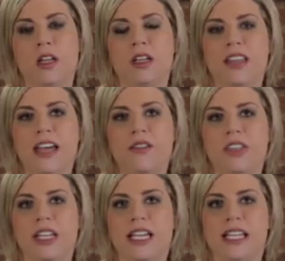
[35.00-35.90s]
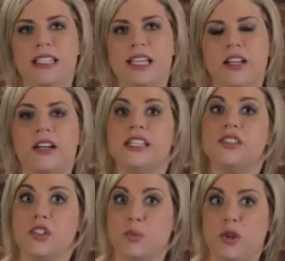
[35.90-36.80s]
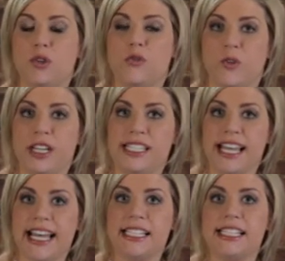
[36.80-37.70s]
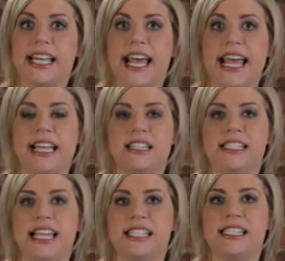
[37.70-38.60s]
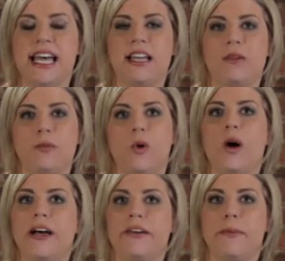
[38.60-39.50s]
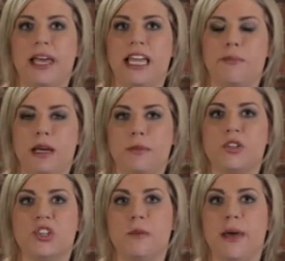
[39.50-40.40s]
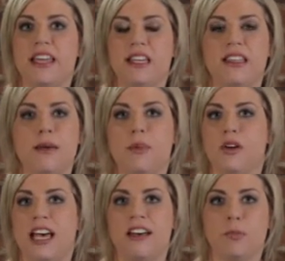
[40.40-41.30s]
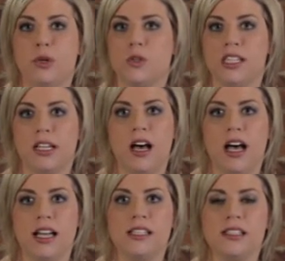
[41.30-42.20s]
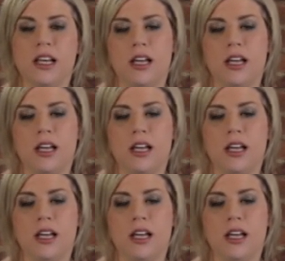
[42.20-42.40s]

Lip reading: You know, the other thing to consider is there's both free sites and sites that require a paid membership. I think they both have pros and cons.